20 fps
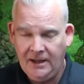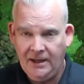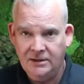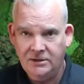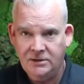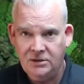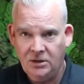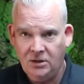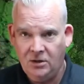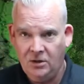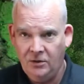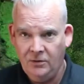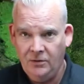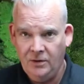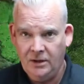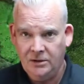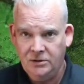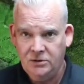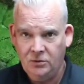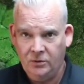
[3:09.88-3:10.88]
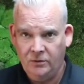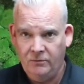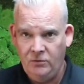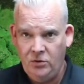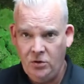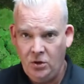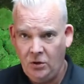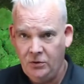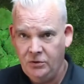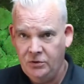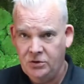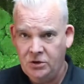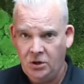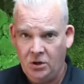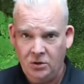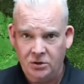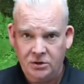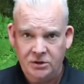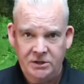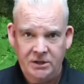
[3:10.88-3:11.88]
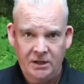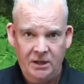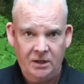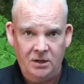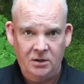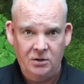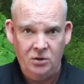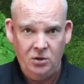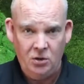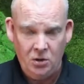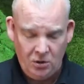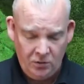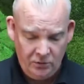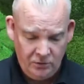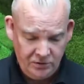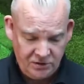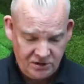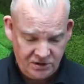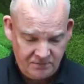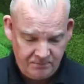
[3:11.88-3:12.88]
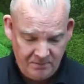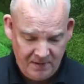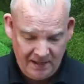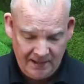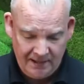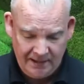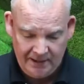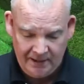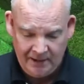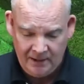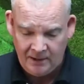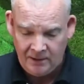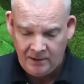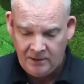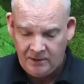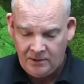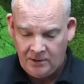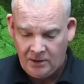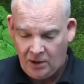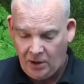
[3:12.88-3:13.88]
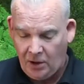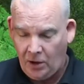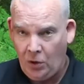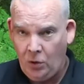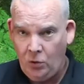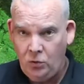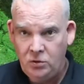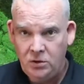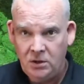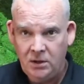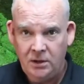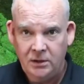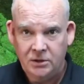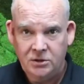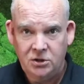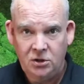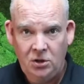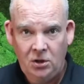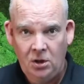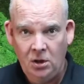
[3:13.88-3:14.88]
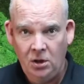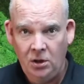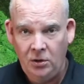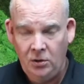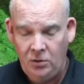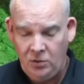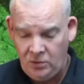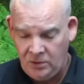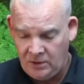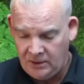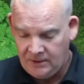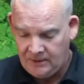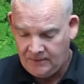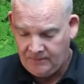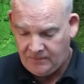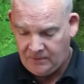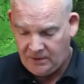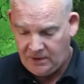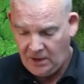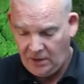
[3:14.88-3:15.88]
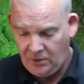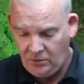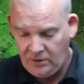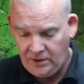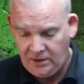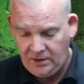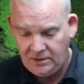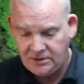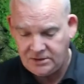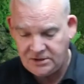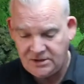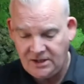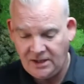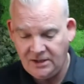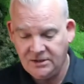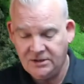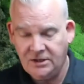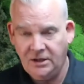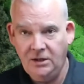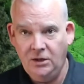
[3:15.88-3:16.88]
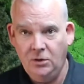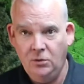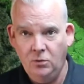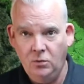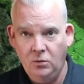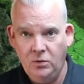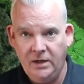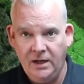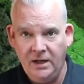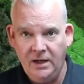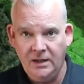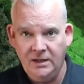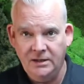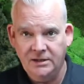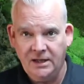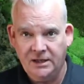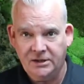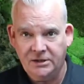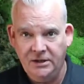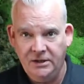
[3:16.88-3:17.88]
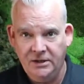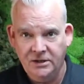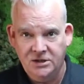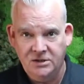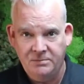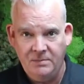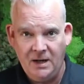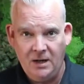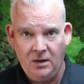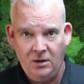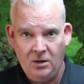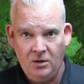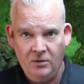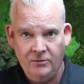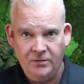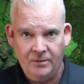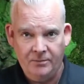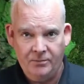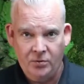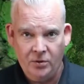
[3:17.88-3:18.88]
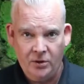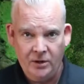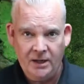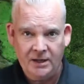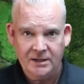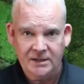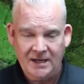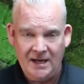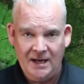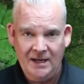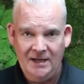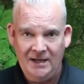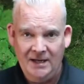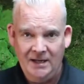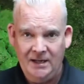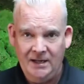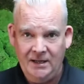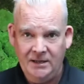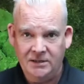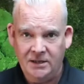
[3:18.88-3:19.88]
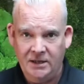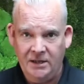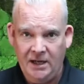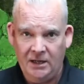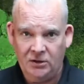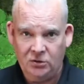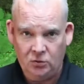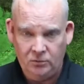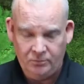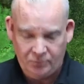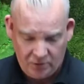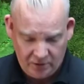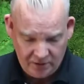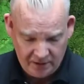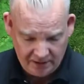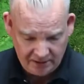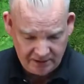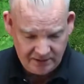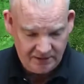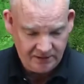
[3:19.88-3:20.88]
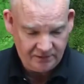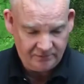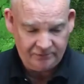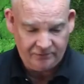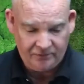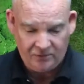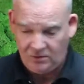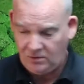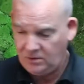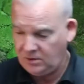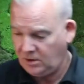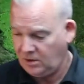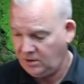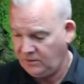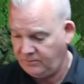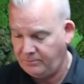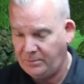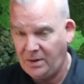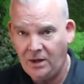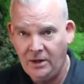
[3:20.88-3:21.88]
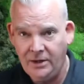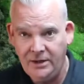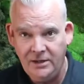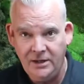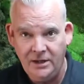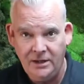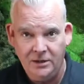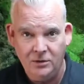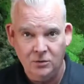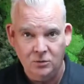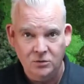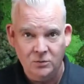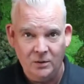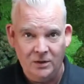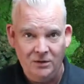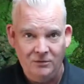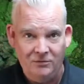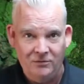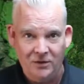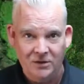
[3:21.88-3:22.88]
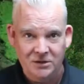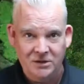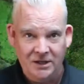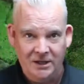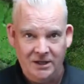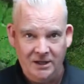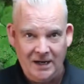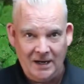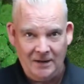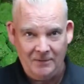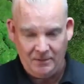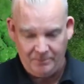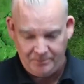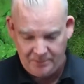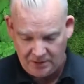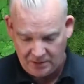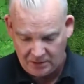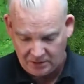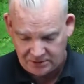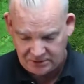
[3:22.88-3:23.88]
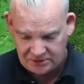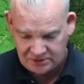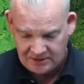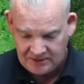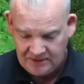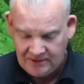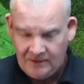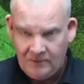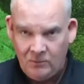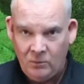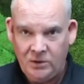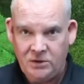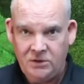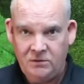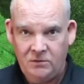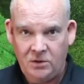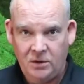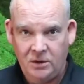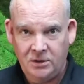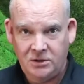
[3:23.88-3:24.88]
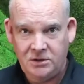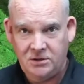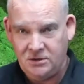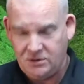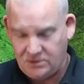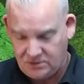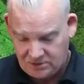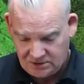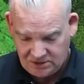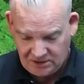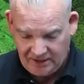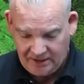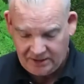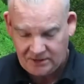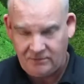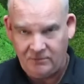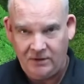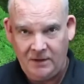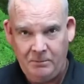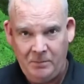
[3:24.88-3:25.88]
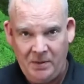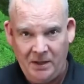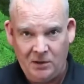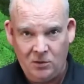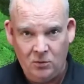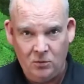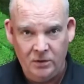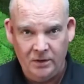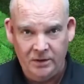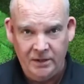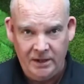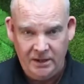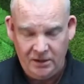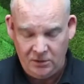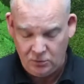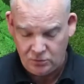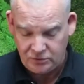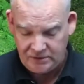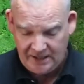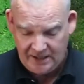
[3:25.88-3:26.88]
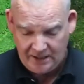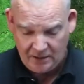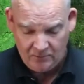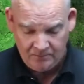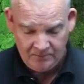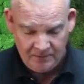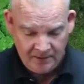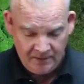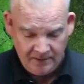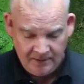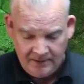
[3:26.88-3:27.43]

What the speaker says: it's on a sort of non-toxic, non-smelling, odorless glue. The only sense that you will get is actually the smell of the product, and it is a natural product. It's full of pine needles when you first get it out the box, which you've got to selectively pick all the needles out.